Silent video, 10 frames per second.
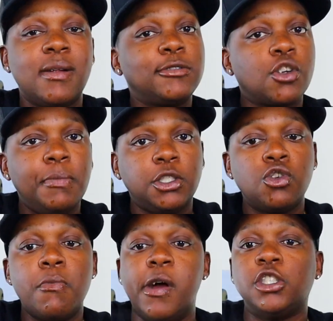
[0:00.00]
sure that was gonna be
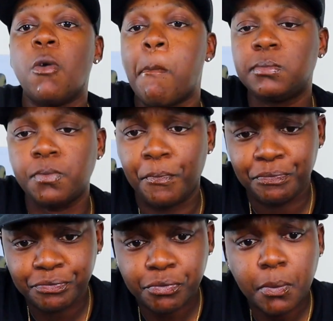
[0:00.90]
too much.
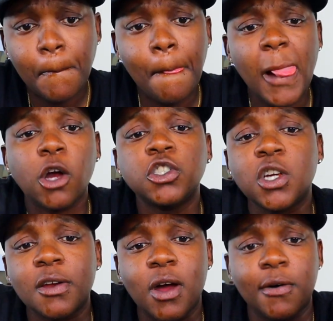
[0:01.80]
Cause
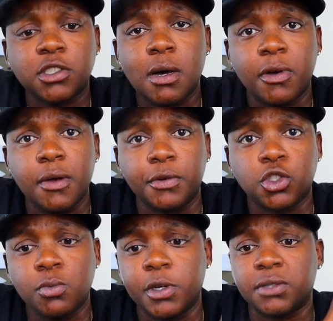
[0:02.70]
y'all know I was coming here with
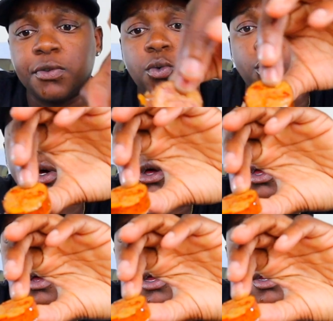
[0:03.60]
too much food
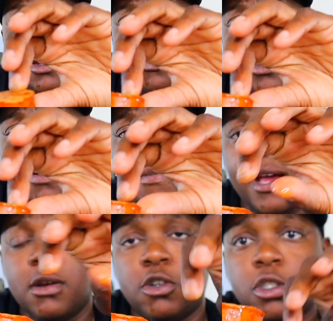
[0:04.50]
and it wouldn't have
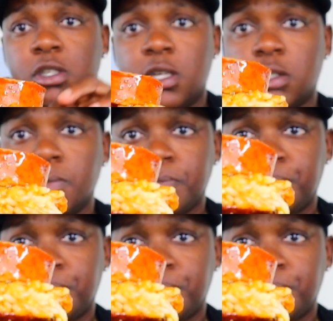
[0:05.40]
made no sense.